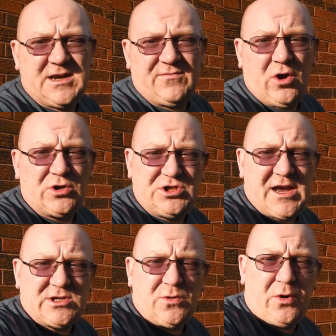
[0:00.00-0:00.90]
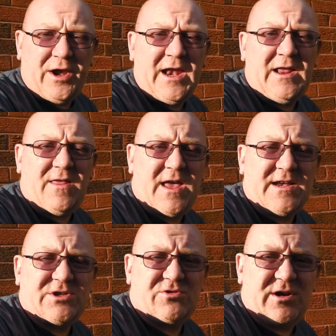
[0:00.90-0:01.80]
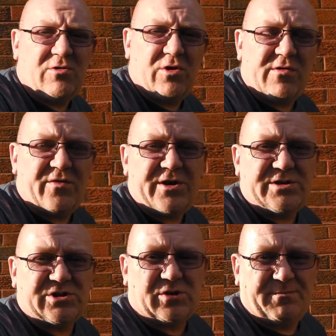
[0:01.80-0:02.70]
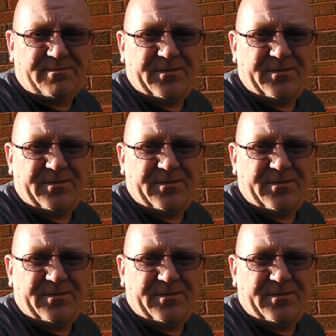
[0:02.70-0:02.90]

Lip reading: I've not checked up on any of the history, although I've heard some.